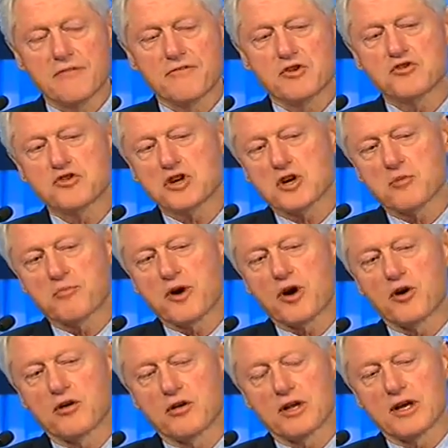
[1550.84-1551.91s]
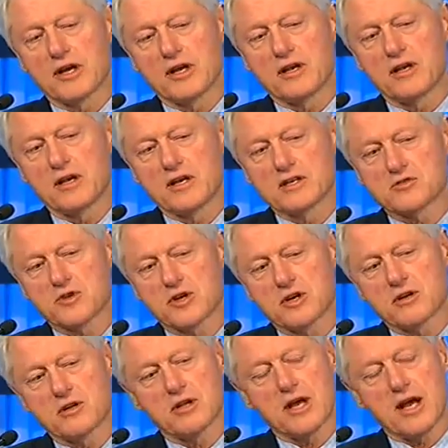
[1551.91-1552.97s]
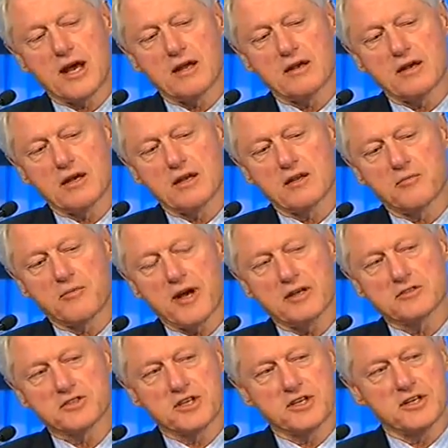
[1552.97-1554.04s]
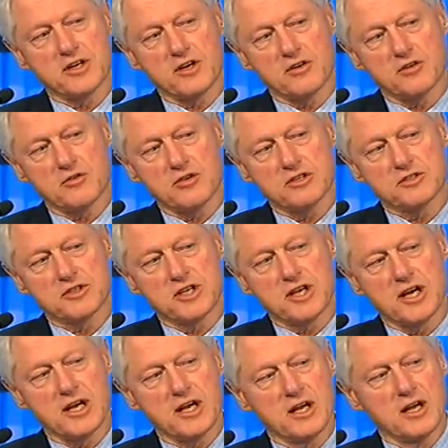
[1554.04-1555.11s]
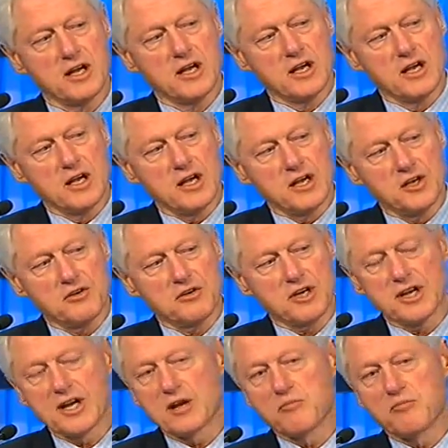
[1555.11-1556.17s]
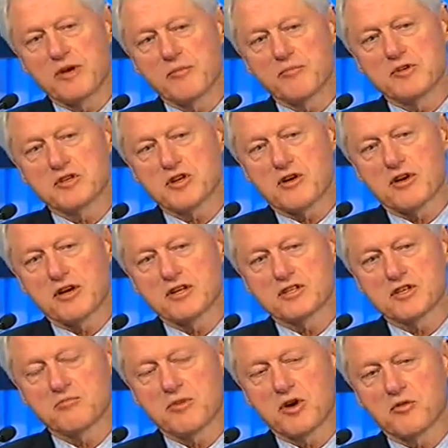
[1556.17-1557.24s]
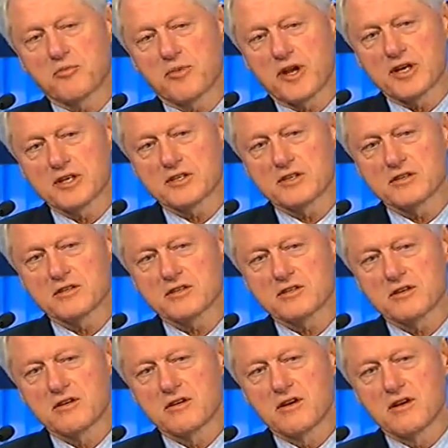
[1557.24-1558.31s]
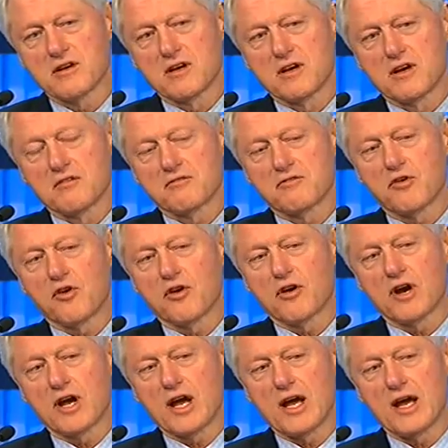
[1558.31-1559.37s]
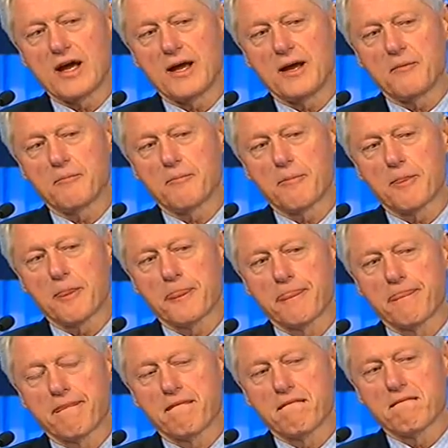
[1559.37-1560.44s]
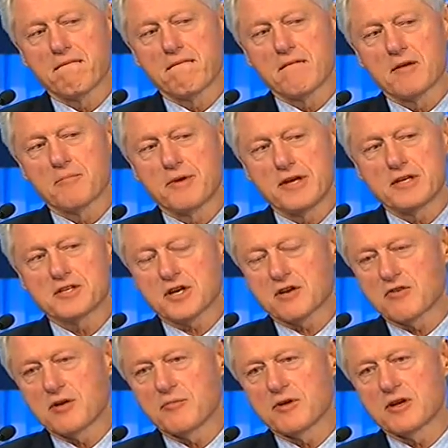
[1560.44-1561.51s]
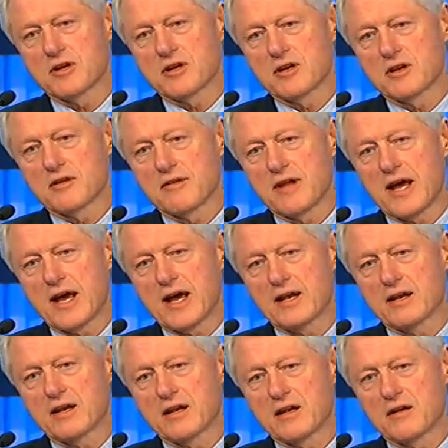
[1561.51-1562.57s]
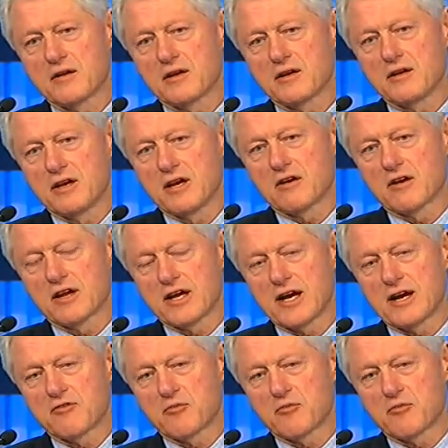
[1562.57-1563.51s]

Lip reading: If you took a poll in Israel and in the Palestinian territories today, you could get big majorities in both places for a peace agreement that nearly